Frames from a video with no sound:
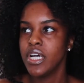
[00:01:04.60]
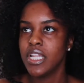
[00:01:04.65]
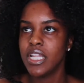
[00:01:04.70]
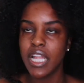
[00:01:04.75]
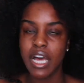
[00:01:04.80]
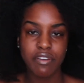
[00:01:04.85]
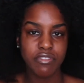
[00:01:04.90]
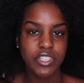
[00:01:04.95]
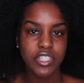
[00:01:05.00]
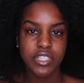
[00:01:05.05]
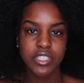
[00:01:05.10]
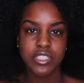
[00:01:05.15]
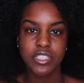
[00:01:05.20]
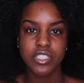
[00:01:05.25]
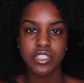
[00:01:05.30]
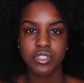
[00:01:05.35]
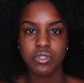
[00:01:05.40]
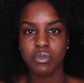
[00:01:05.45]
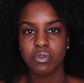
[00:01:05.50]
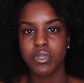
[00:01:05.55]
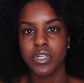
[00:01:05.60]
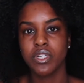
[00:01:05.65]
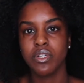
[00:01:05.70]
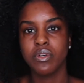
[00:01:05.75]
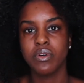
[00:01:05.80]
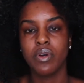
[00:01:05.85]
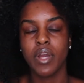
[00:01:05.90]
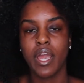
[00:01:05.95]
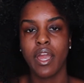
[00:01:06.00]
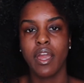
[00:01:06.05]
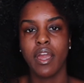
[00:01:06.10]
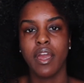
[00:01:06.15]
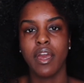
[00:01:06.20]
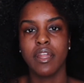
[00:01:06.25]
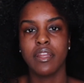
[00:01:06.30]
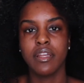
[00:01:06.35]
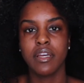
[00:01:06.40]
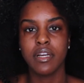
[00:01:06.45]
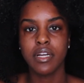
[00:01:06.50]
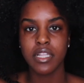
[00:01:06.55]
lavender essential oil,
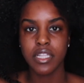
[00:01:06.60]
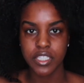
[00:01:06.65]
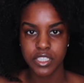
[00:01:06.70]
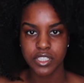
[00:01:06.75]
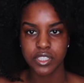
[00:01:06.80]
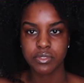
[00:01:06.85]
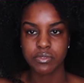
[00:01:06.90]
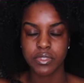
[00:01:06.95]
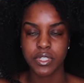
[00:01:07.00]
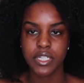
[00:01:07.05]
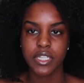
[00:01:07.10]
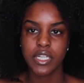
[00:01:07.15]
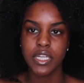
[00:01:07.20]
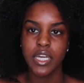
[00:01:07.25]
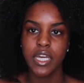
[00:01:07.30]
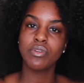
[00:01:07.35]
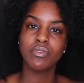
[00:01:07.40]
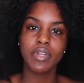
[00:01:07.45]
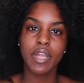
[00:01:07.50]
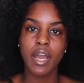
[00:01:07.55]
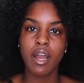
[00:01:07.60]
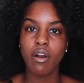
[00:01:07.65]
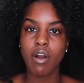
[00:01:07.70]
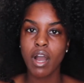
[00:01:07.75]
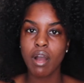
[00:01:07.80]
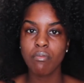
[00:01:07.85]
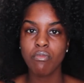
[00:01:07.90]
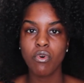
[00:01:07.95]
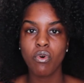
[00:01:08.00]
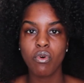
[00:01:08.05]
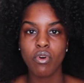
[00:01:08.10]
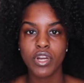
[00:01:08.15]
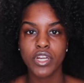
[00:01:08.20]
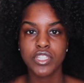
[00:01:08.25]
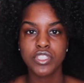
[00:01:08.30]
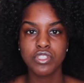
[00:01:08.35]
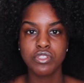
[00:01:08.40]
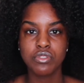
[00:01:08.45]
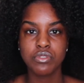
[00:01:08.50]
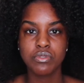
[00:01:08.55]
and glycerin. So now I'm
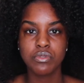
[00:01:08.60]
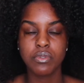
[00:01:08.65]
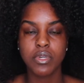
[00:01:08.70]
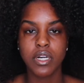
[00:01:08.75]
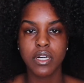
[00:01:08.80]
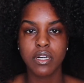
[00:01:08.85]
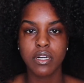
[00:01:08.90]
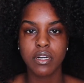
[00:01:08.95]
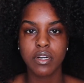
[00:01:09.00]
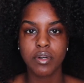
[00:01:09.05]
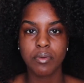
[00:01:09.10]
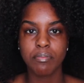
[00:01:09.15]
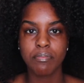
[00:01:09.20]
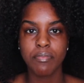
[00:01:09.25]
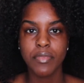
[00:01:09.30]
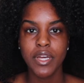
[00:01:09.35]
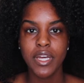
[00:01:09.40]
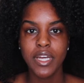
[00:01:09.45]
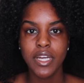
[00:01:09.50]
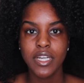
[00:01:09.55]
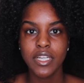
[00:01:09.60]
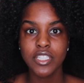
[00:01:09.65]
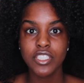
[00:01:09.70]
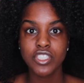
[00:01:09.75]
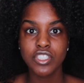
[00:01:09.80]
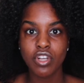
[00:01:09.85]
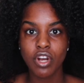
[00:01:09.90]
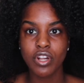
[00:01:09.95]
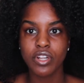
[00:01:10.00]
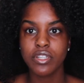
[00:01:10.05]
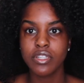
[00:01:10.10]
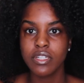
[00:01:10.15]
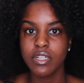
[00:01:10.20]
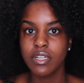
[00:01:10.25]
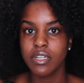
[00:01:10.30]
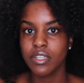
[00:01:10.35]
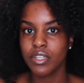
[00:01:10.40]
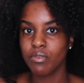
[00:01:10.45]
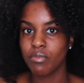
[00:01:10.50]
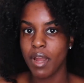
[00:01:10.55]
going to start
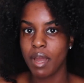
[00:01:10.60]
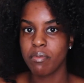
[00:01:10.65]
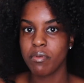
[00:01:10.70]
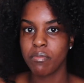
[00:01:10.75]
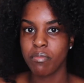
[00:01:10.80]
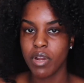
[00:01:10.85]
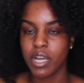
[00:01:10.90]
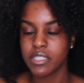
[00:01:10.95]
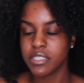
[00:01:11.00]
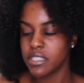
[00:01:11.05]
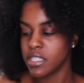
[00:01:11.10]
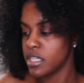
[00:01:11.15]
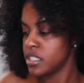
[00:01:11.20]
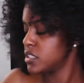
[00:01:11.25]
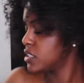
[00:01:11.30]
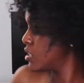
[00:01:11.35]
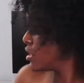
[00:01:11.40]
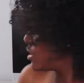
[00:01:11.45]
the wrapping process.